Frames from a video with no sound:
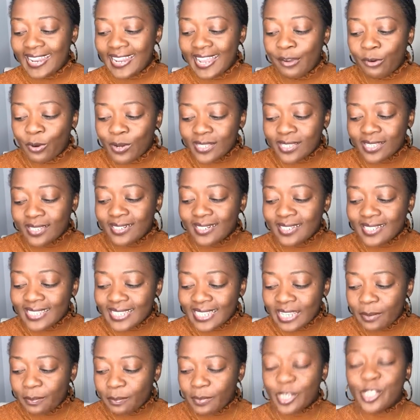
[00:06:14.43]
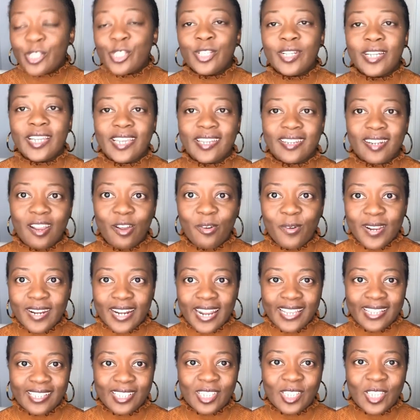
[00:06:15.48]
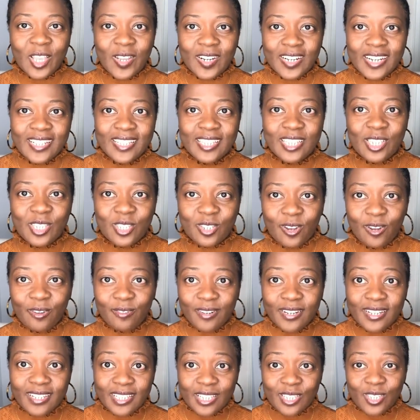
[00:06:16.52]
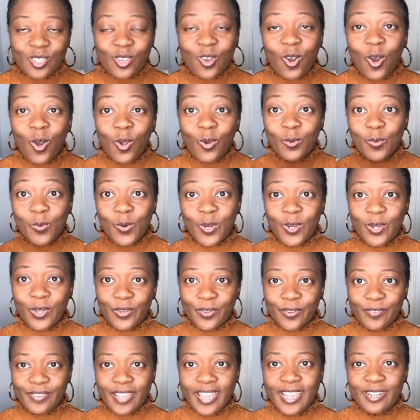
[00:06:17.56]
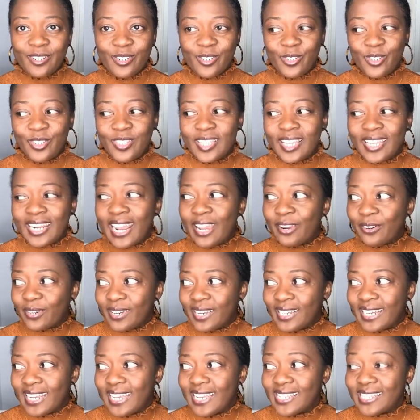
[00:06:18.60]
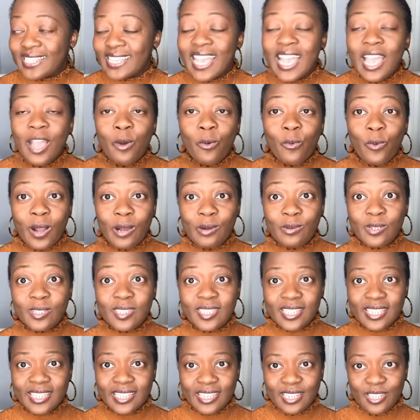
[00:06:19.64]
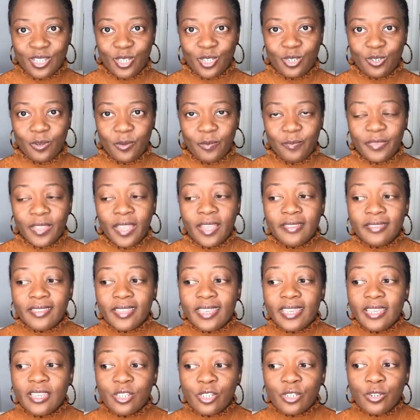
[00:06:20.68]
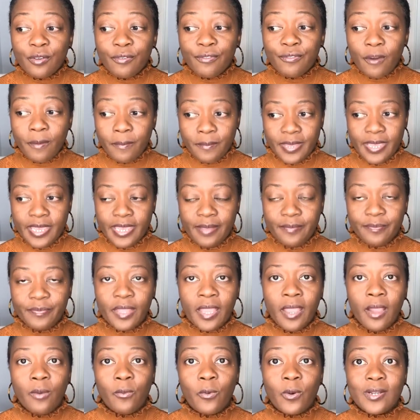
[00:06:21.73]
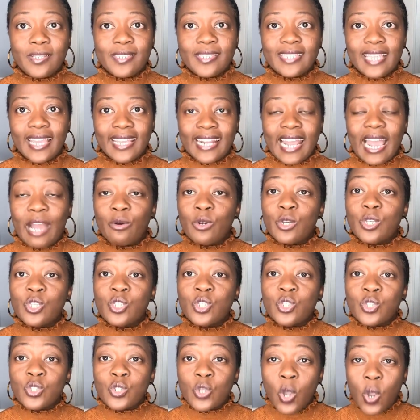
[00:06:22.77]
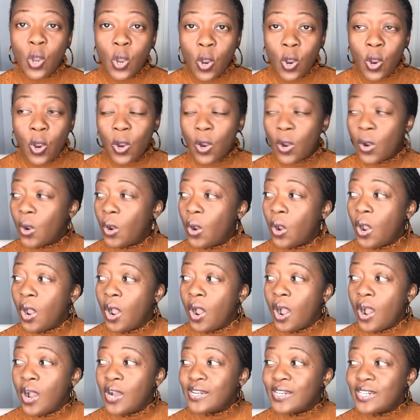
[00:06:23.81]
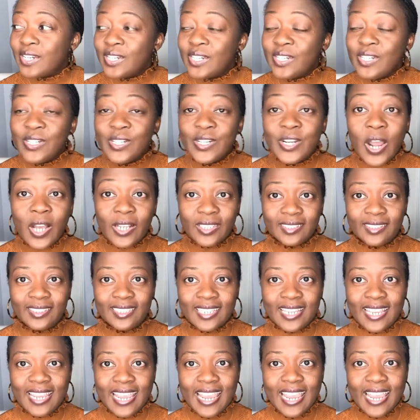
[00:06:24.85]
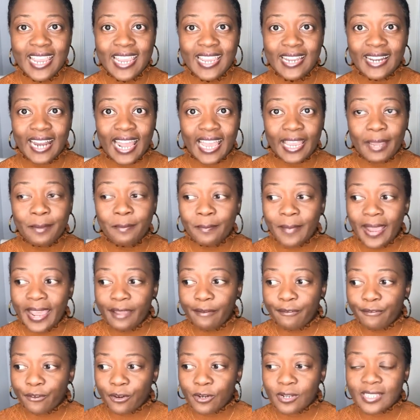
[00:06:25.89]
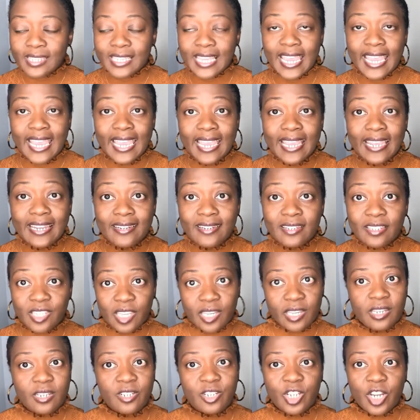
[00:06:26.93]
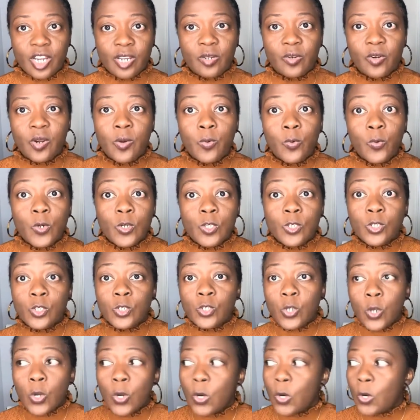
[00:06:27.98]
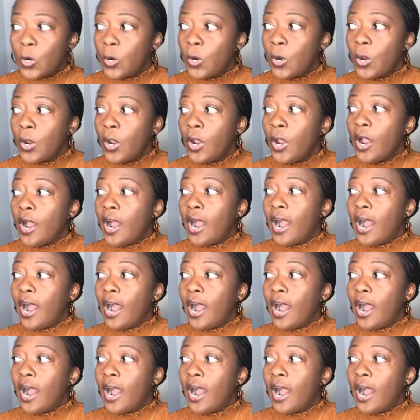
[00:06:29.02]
It wasn't until much later, when I started discovering this whole world of energy, that I realized what was the issue. The issue for me was that I was so not in, like, my first and second chakra were so